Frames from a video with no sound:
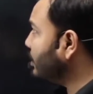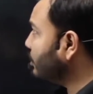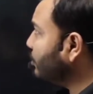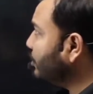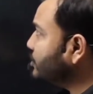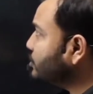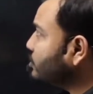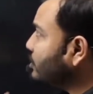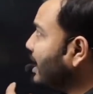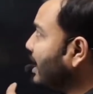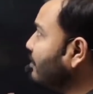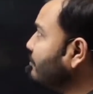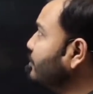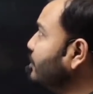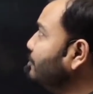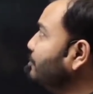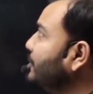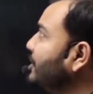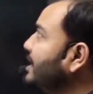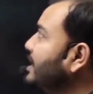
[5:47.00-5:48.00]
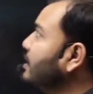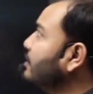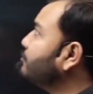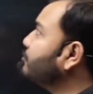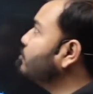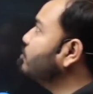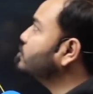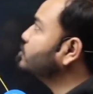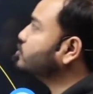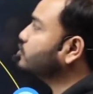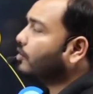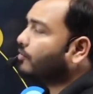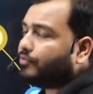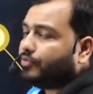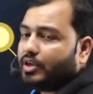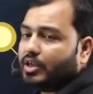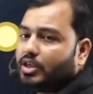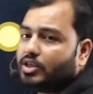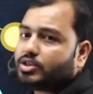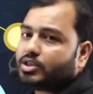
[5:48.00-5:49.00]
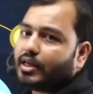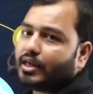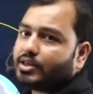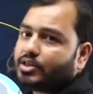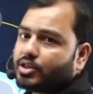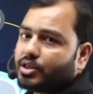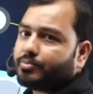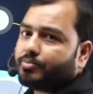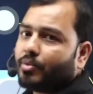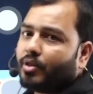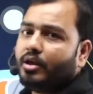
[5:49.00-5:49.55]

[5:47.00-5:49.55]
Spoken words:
going to have the PDF notes of each lecture.